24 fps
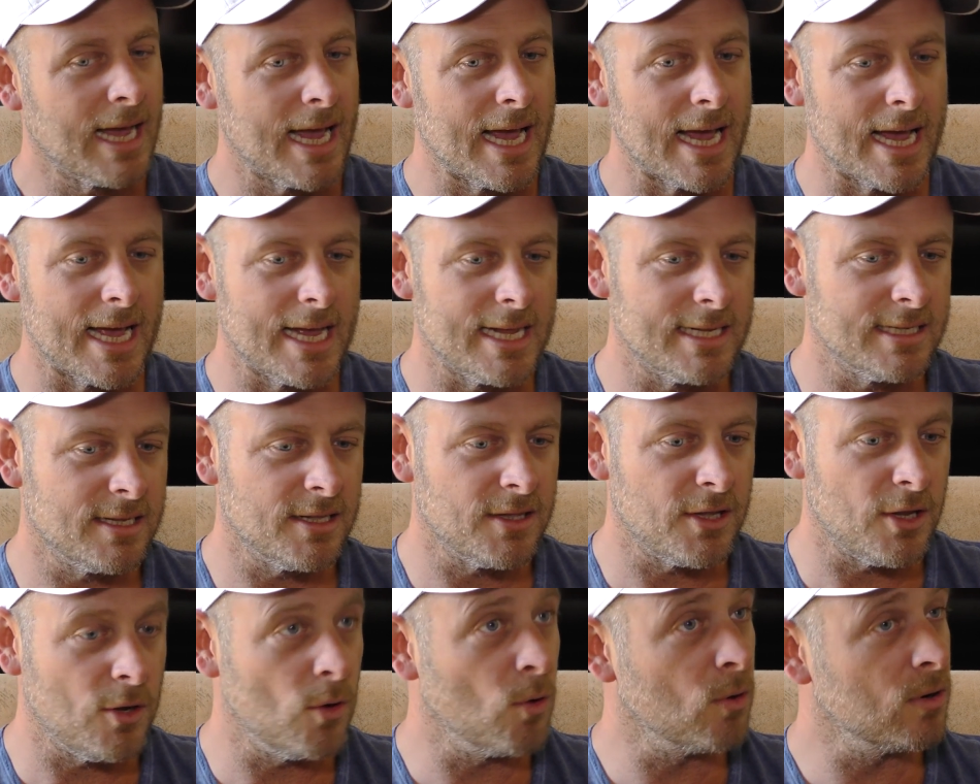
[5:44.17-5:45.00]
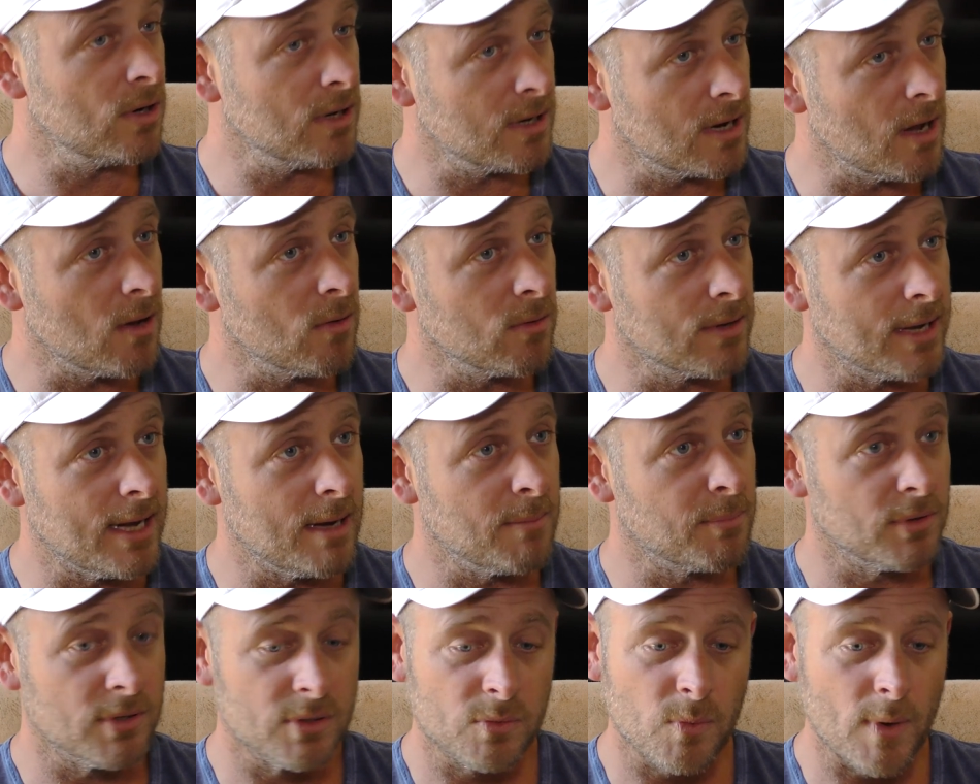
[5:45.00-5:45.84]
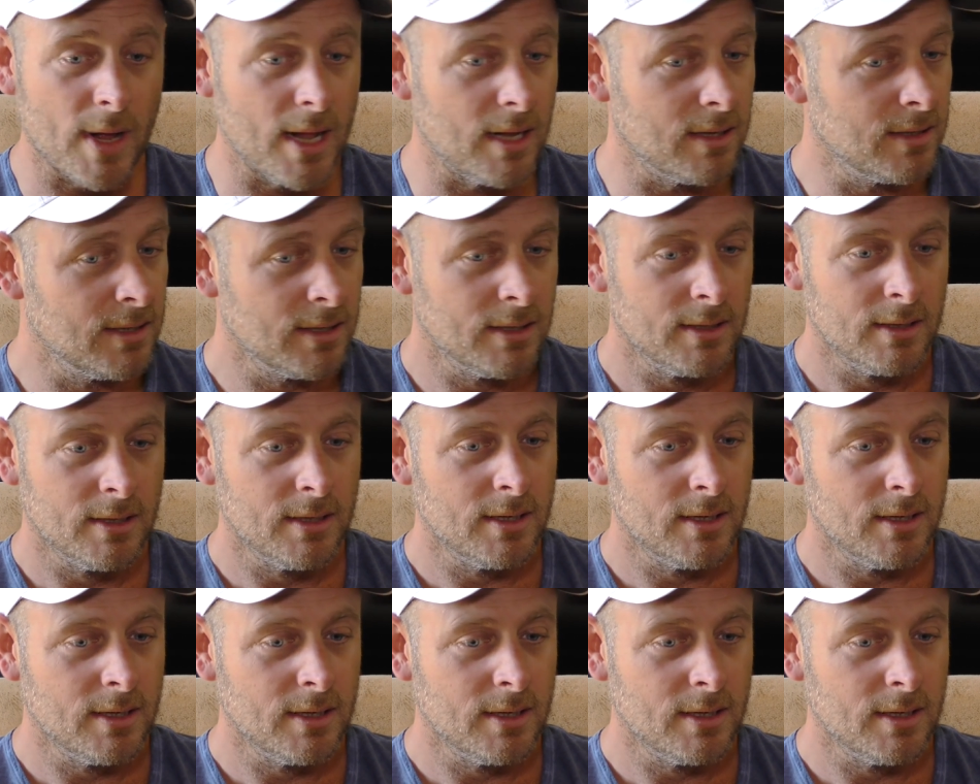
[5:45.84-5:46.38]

And the younger goalkeeper as well.